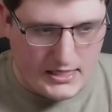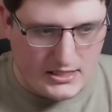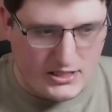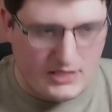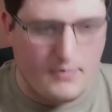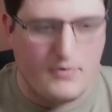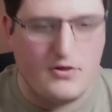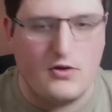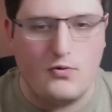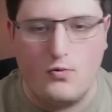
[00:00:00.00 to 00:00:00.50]

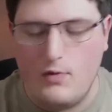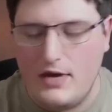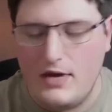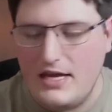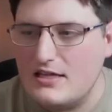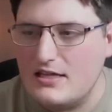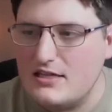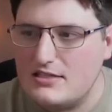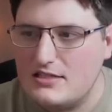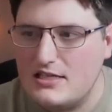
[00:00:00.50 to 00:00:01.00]
some of the
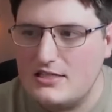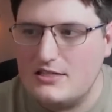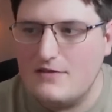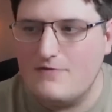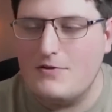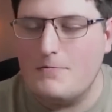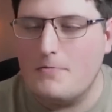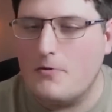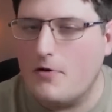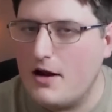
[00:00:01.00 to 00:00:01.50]
weaknesses
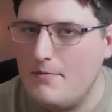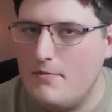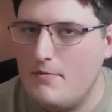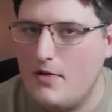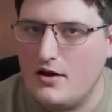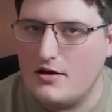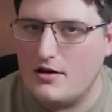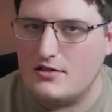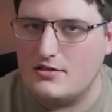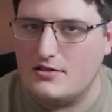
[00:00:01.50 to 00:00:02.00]
of the
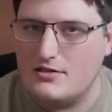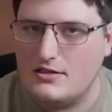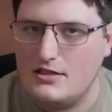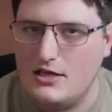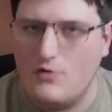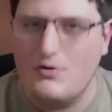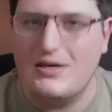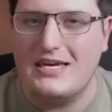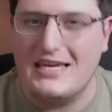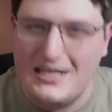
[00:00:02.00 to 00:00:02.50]
Primarchs.
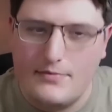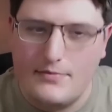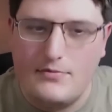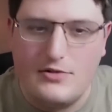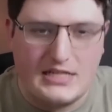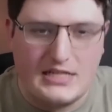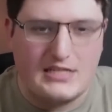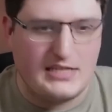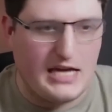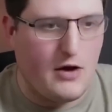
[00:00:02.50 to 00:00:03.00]
You know,
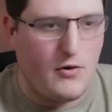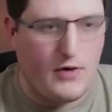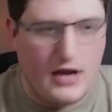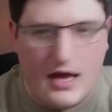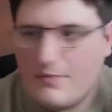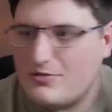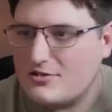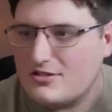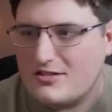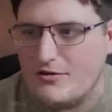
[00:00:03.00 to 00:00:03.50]
Guilliman is now an
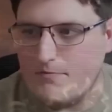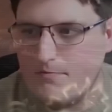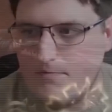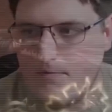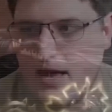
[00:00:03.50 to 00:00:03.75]
absolute